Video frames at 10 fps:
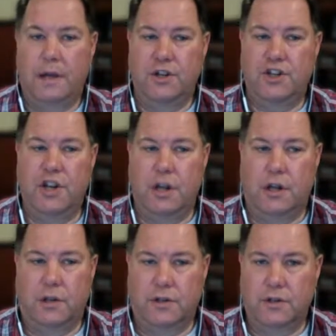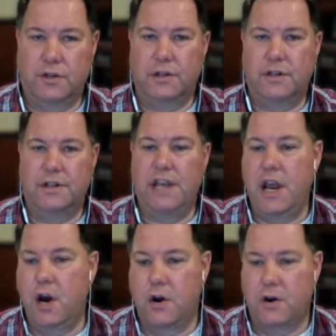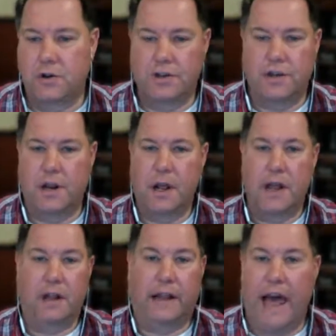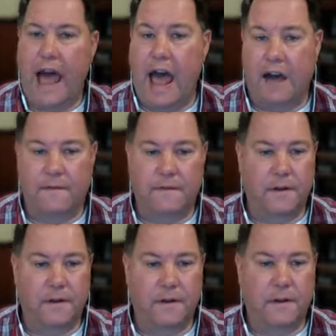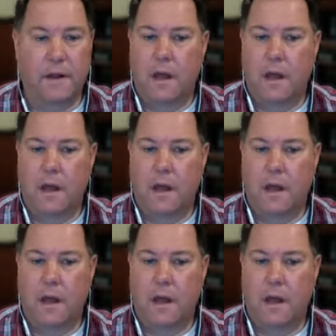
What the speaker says: chills and tears and laugh, and